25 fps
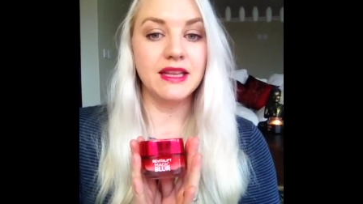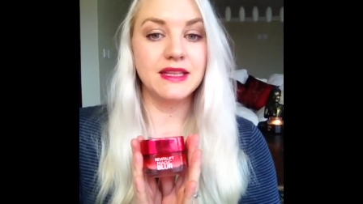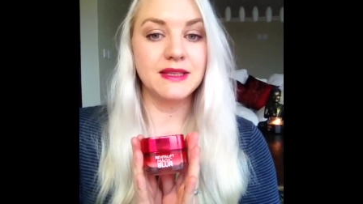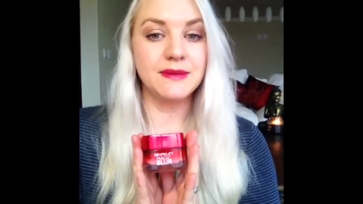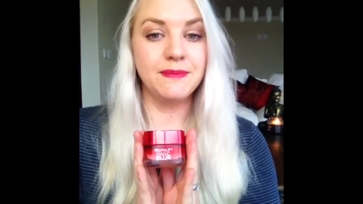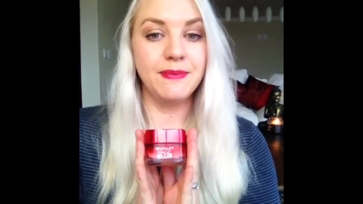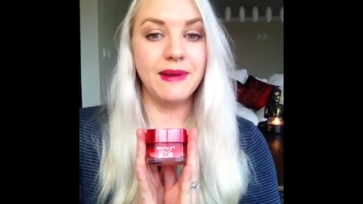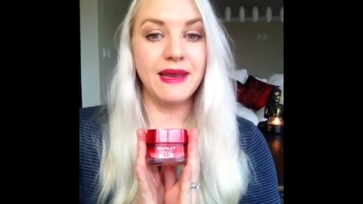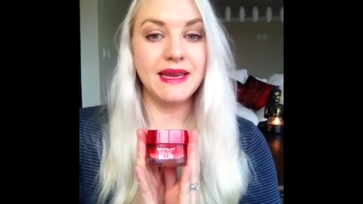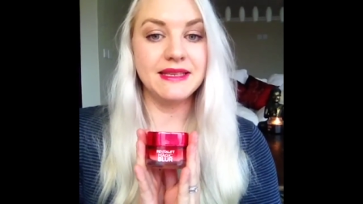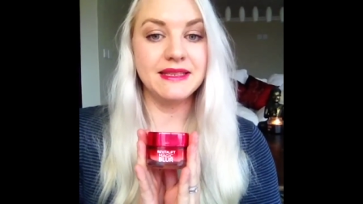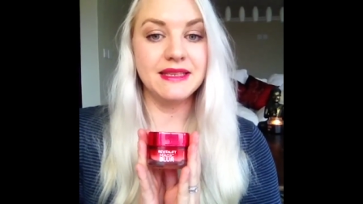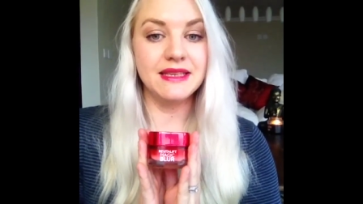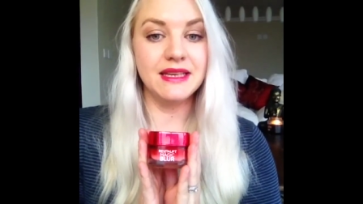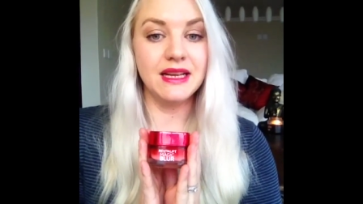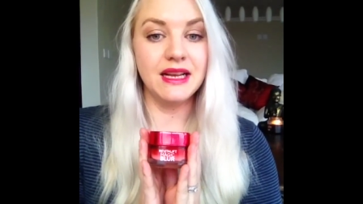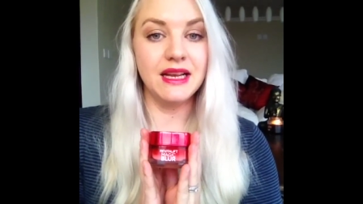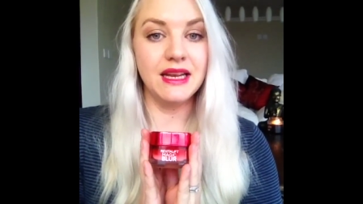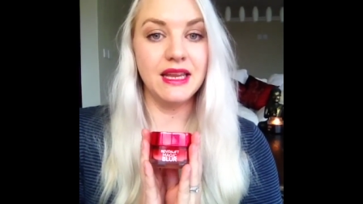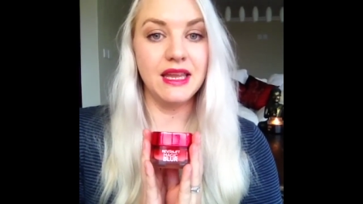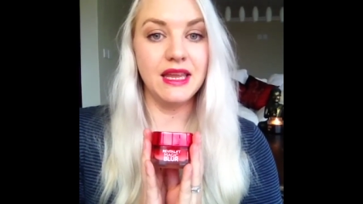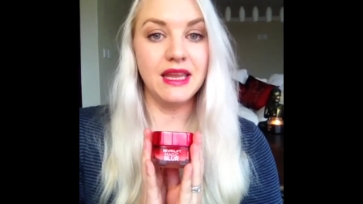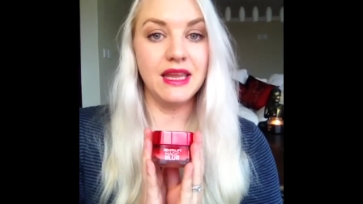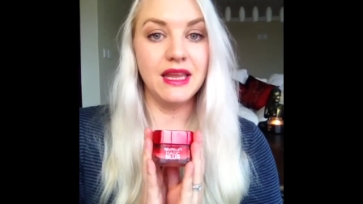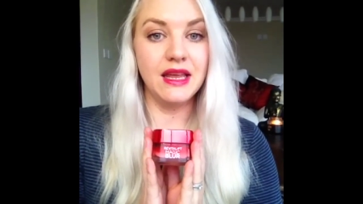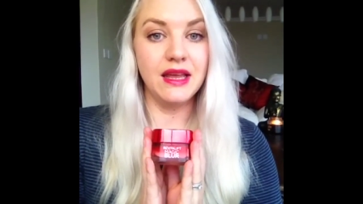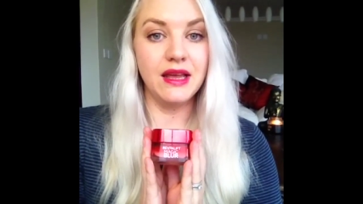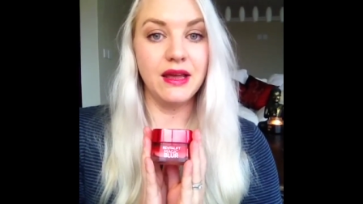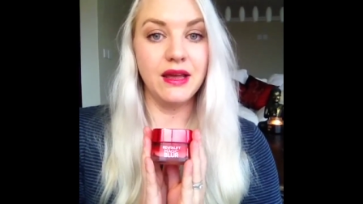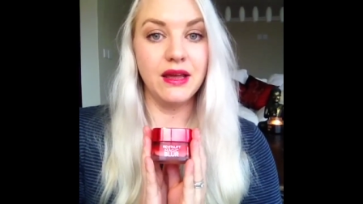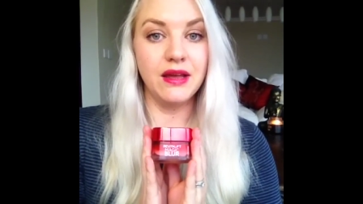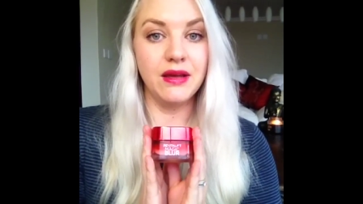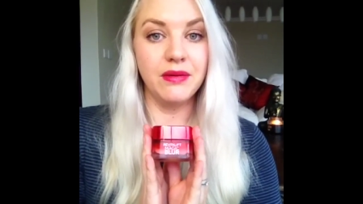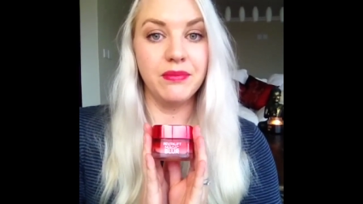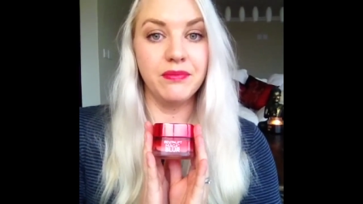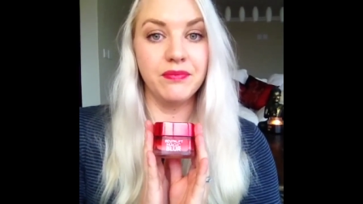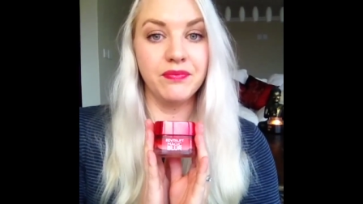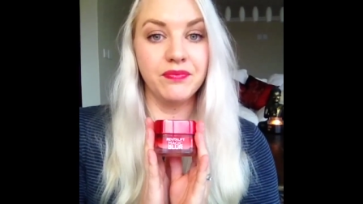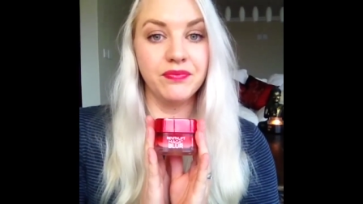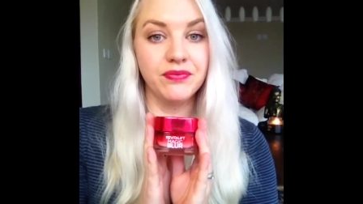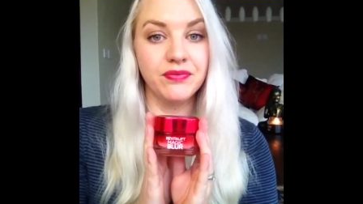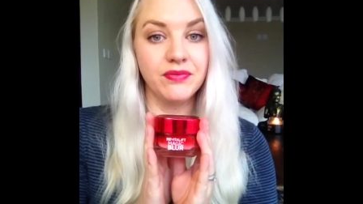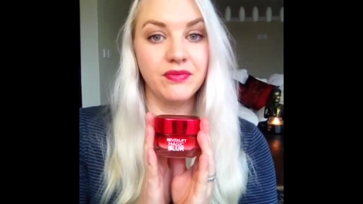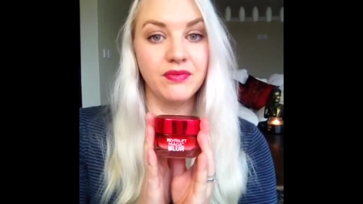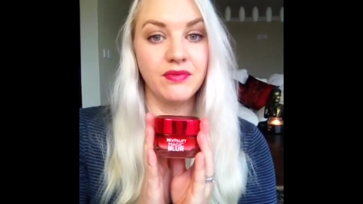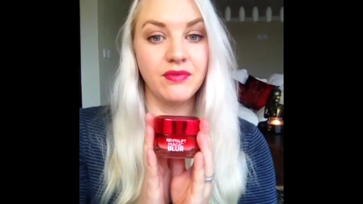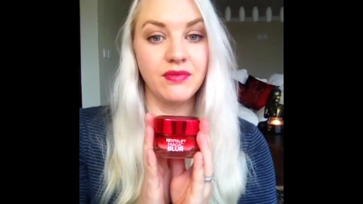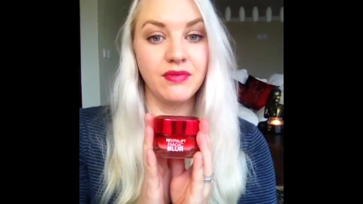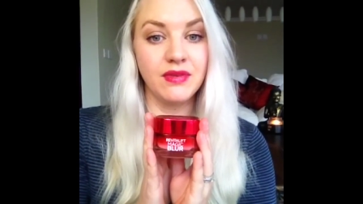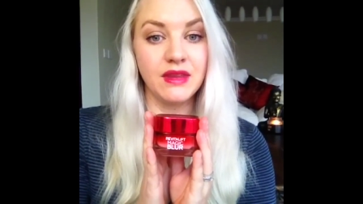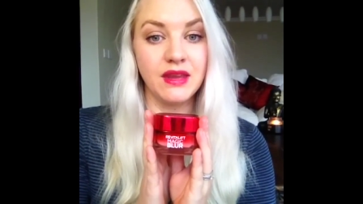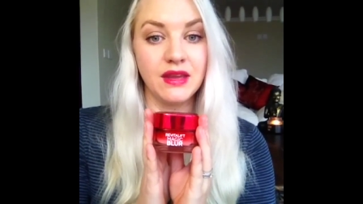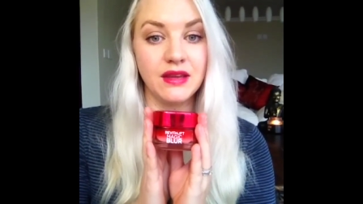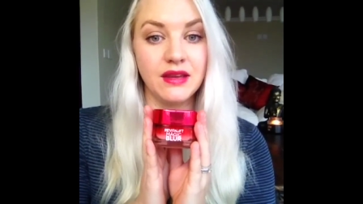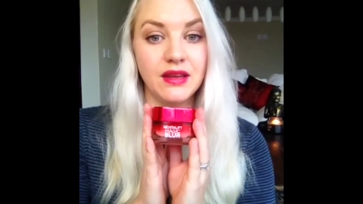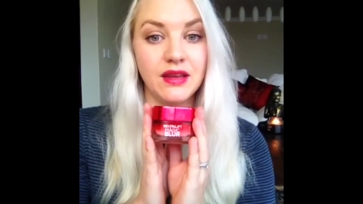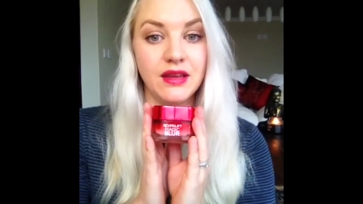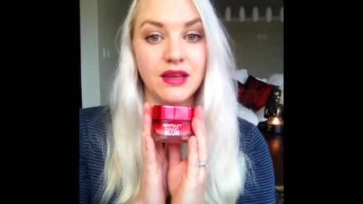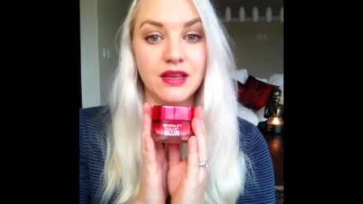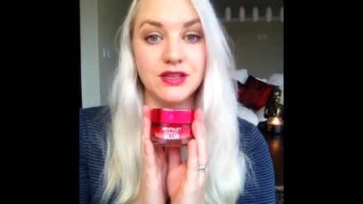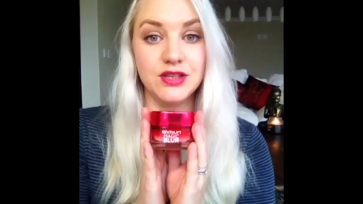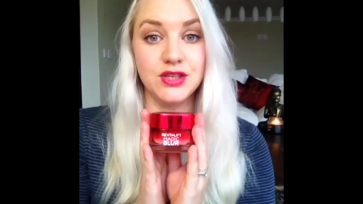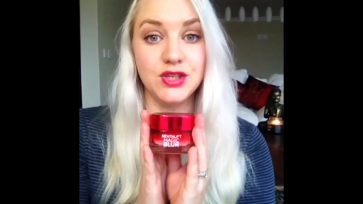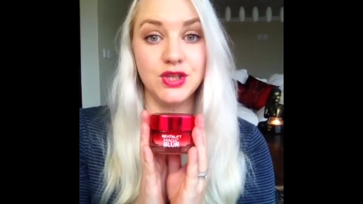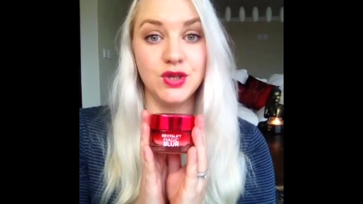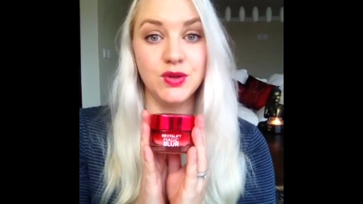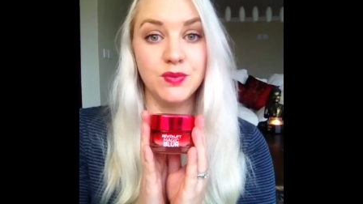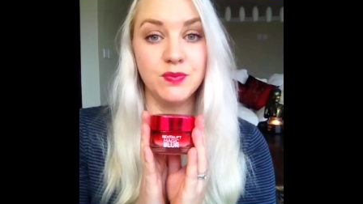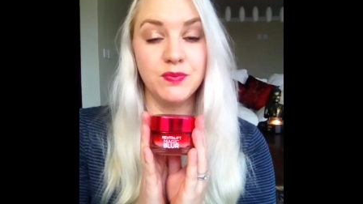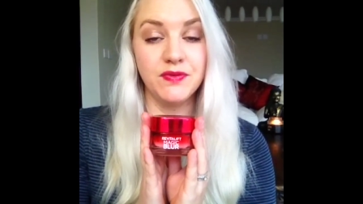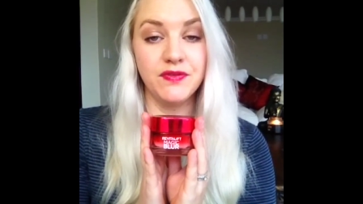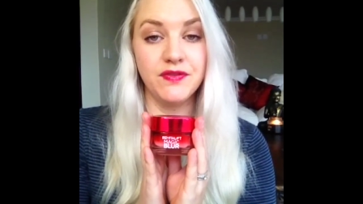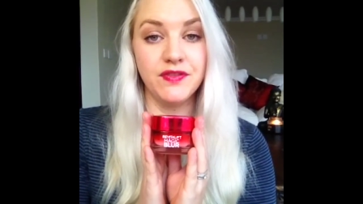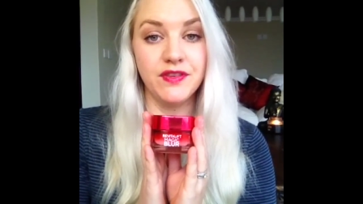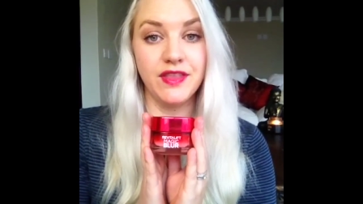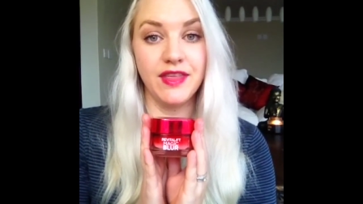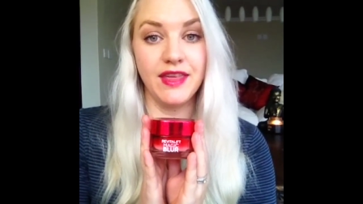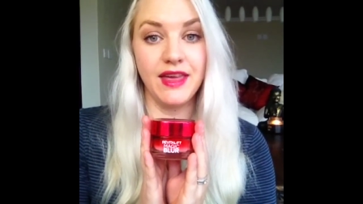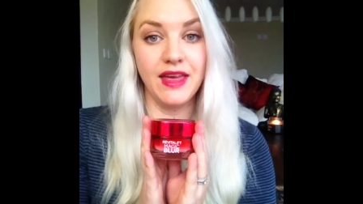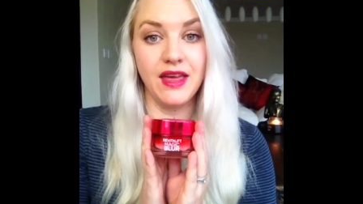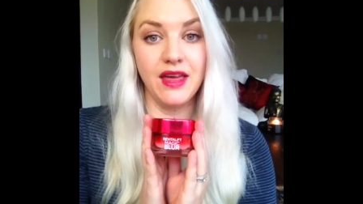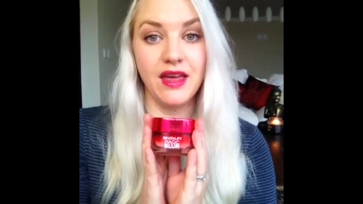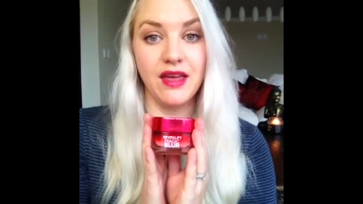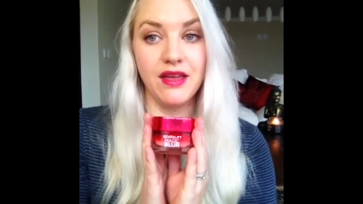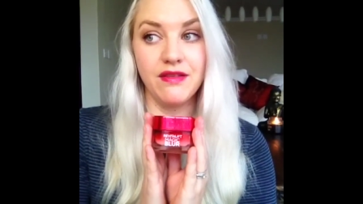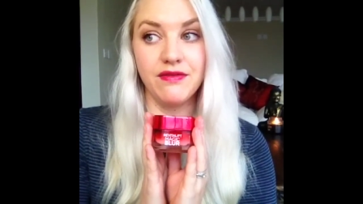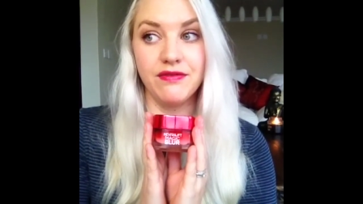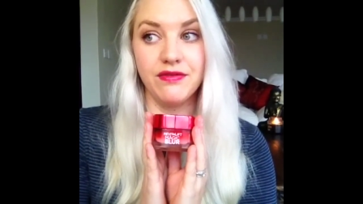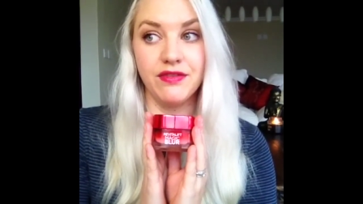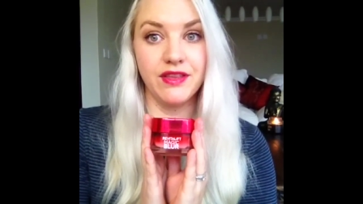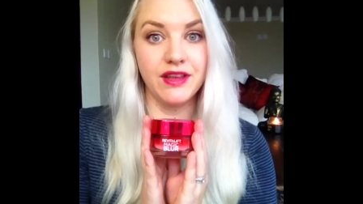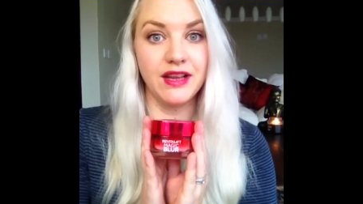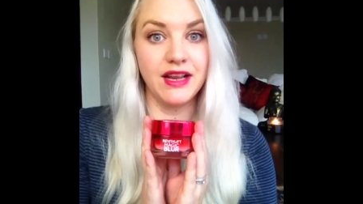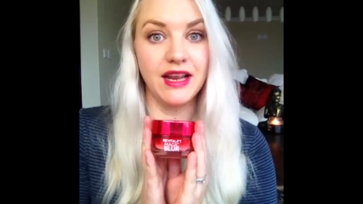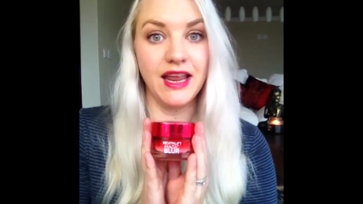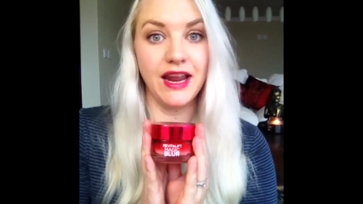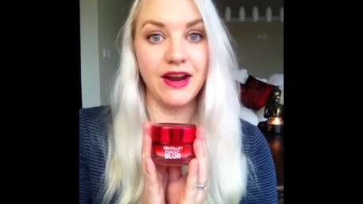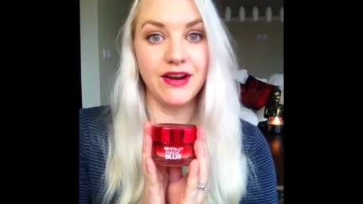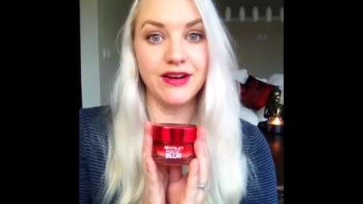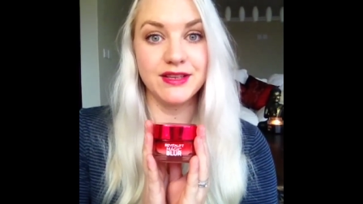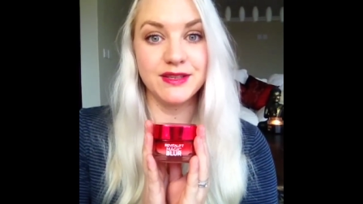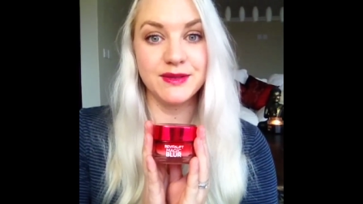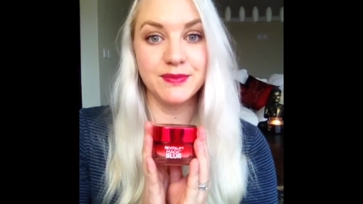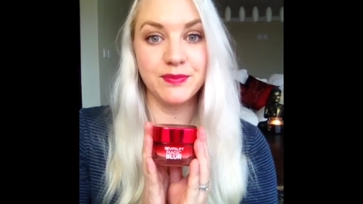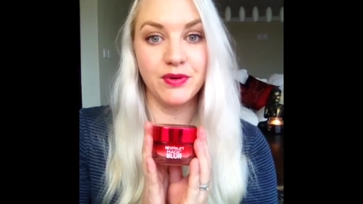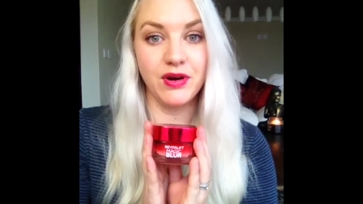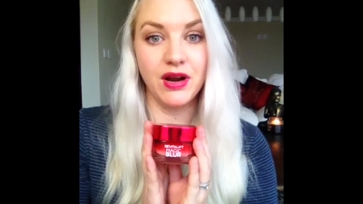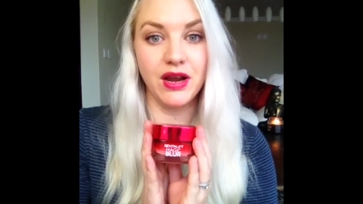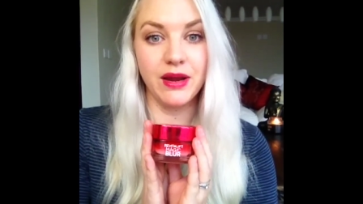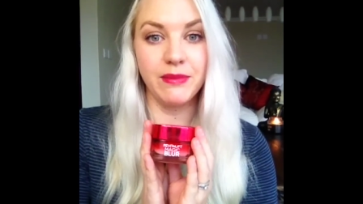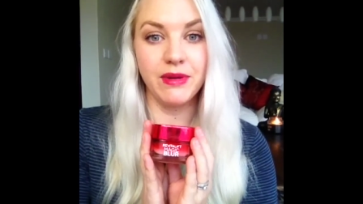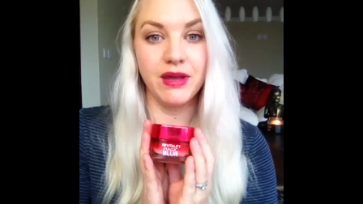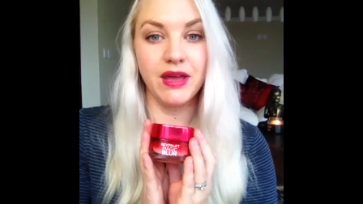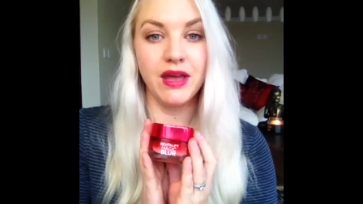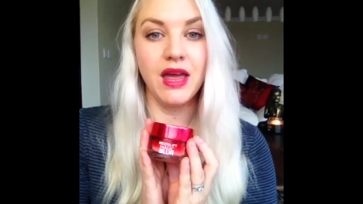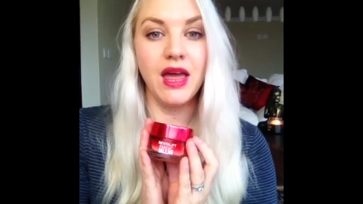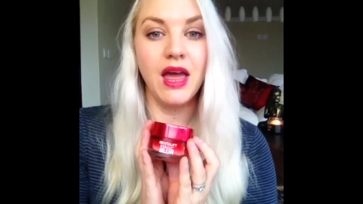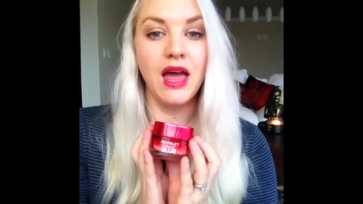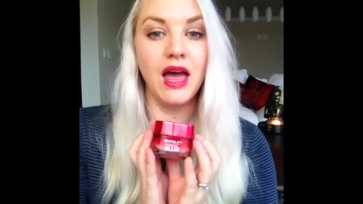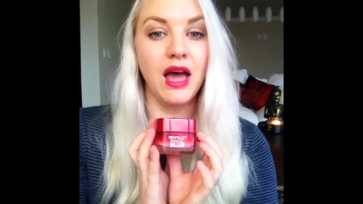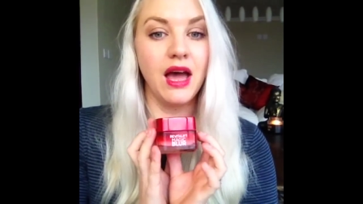it's basically a dupe for the Clarins Primer.